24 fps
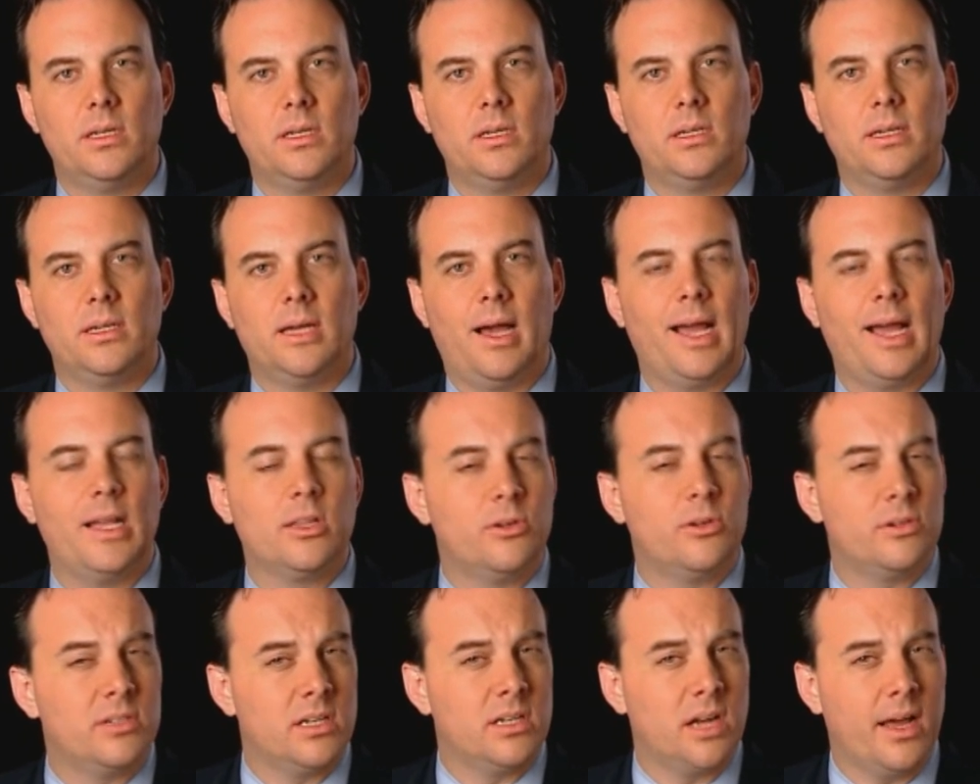Now, I
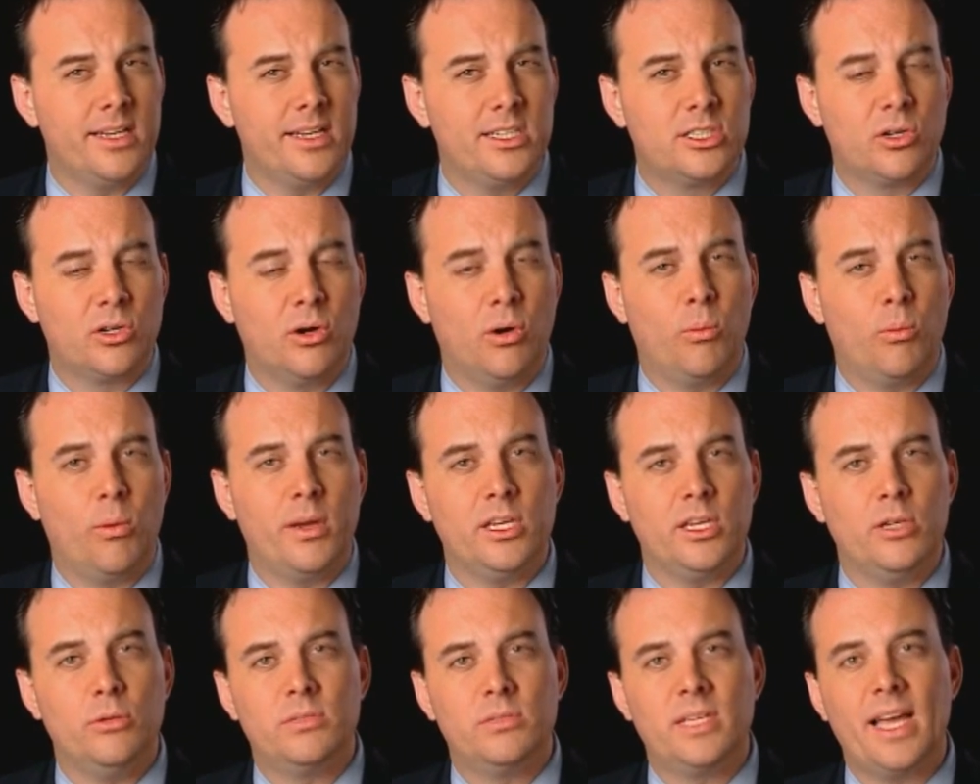learned in high school what
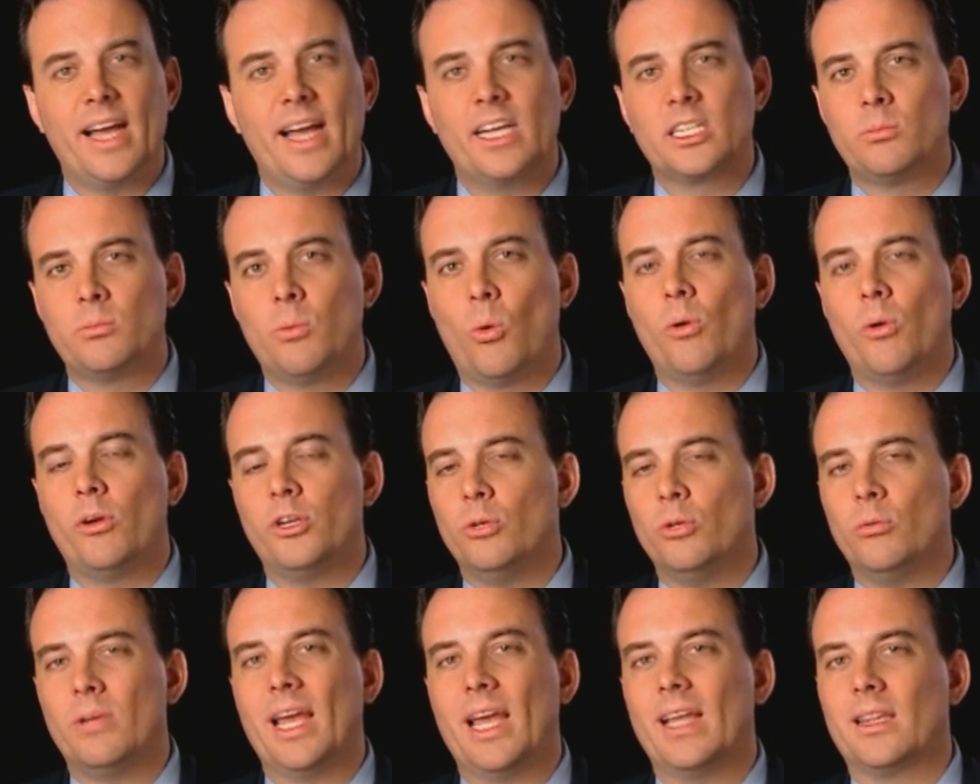you tax more,
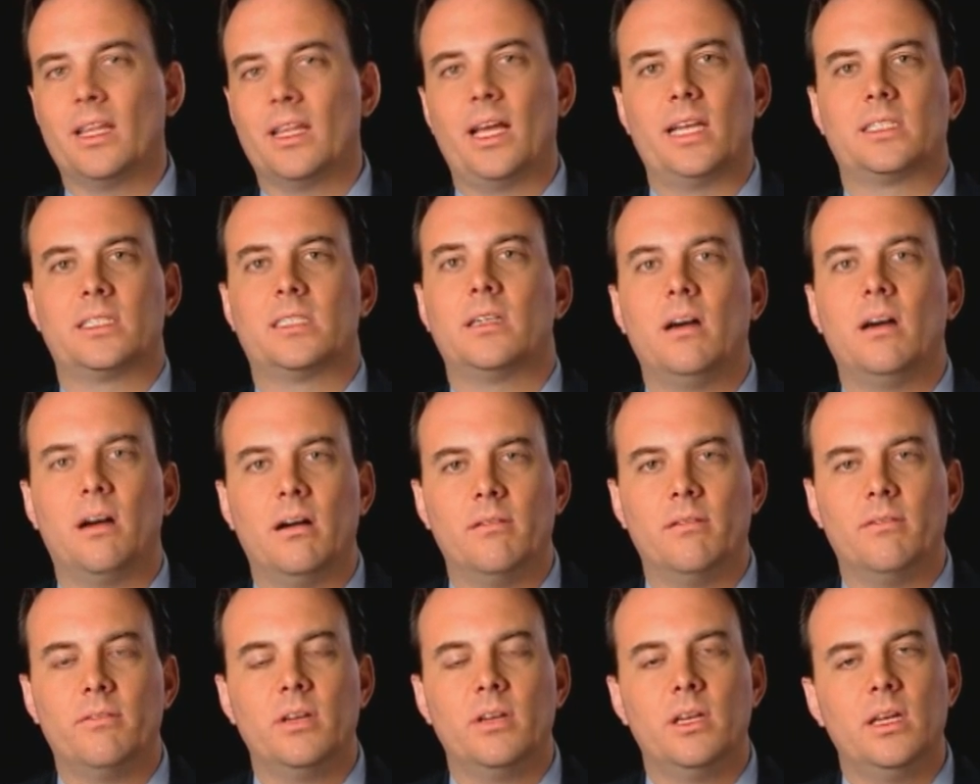you get less
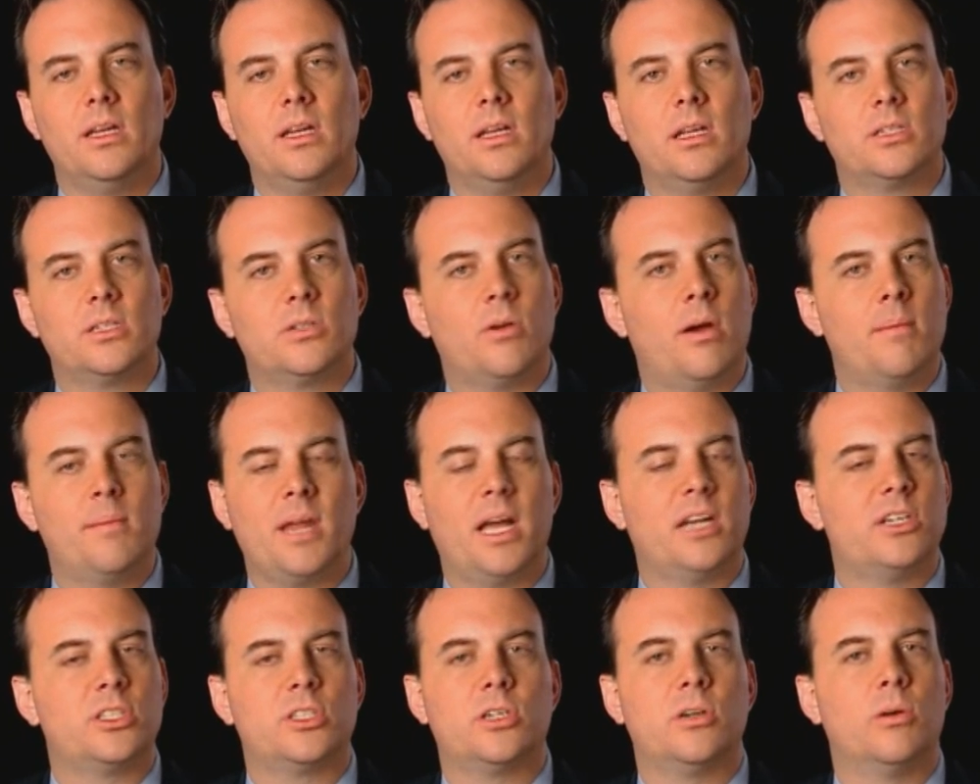of, so I'm
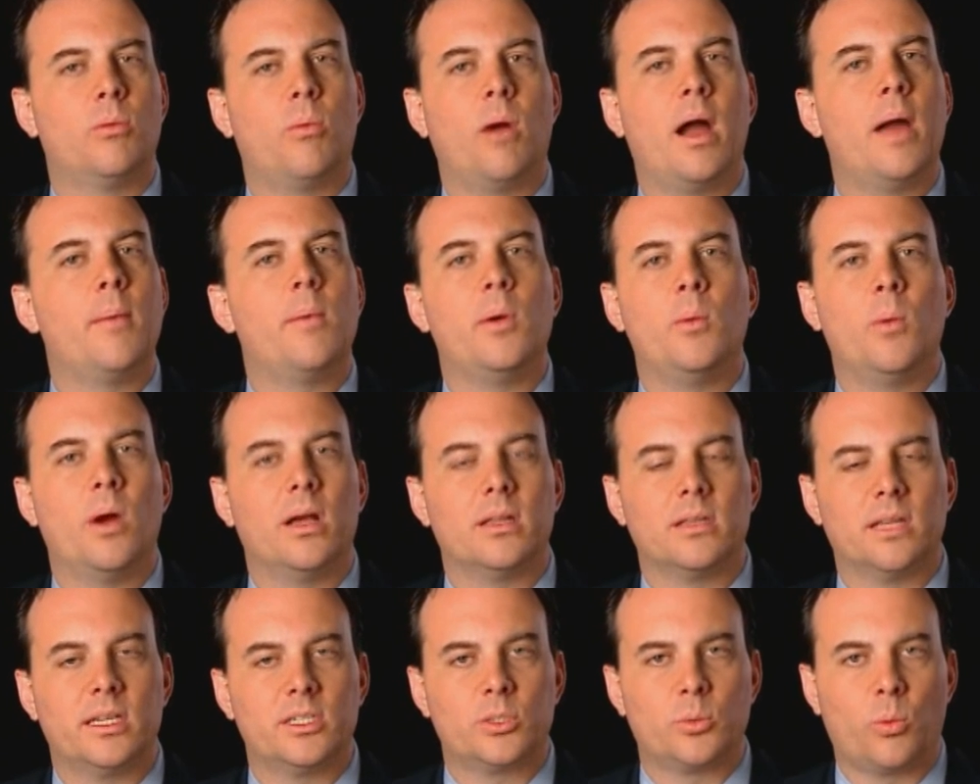not sure why we want
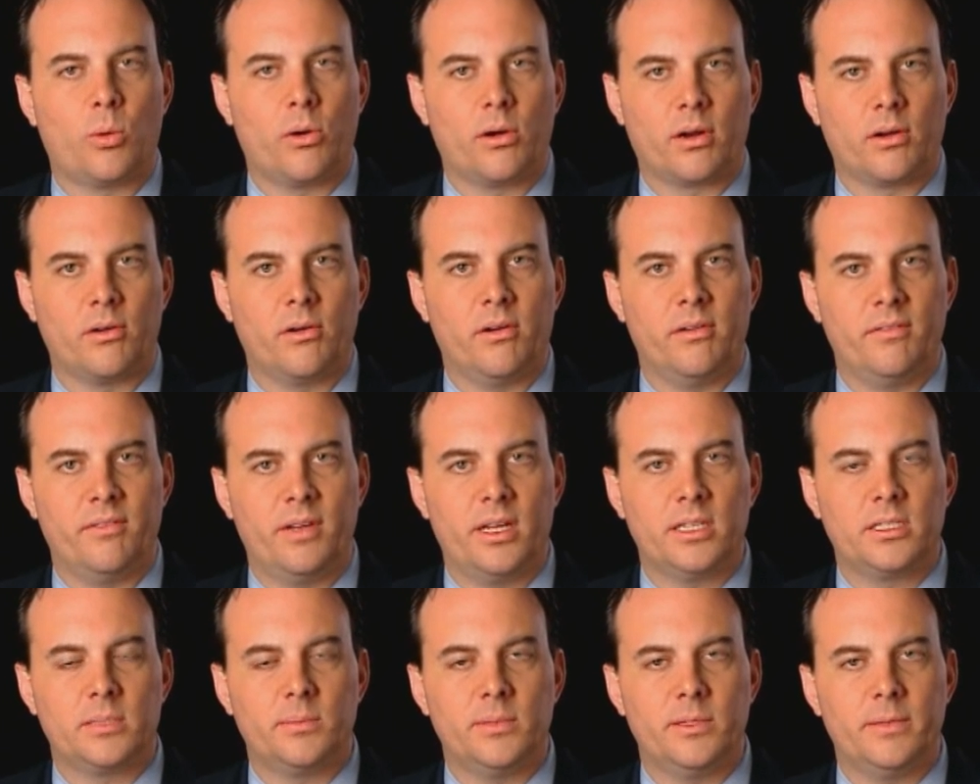less work or
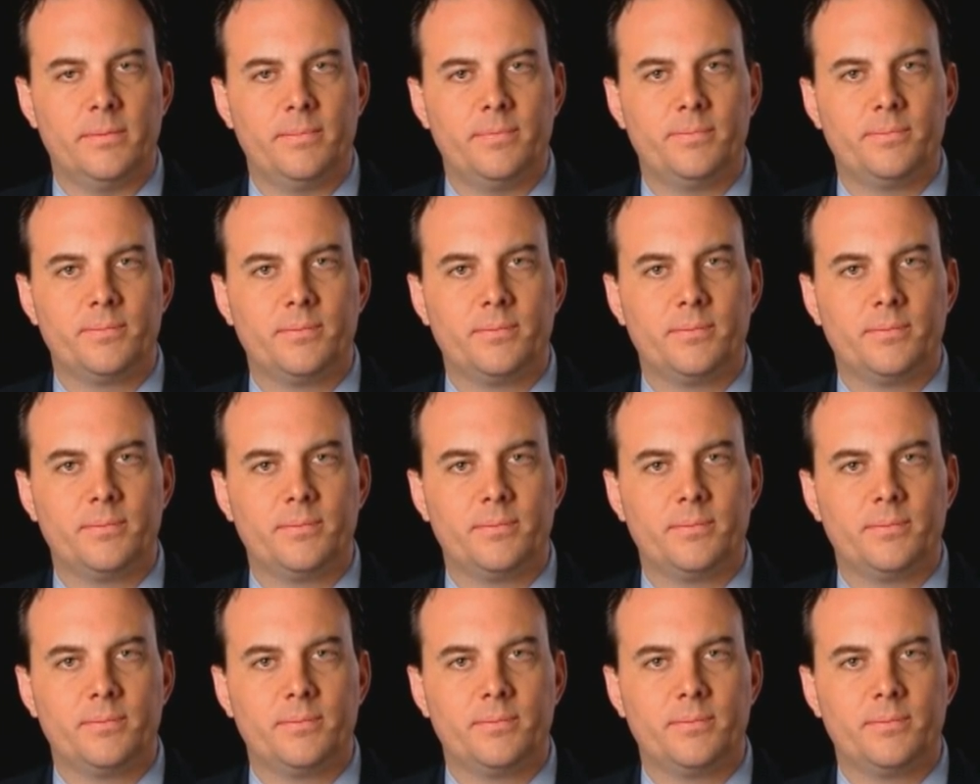investment.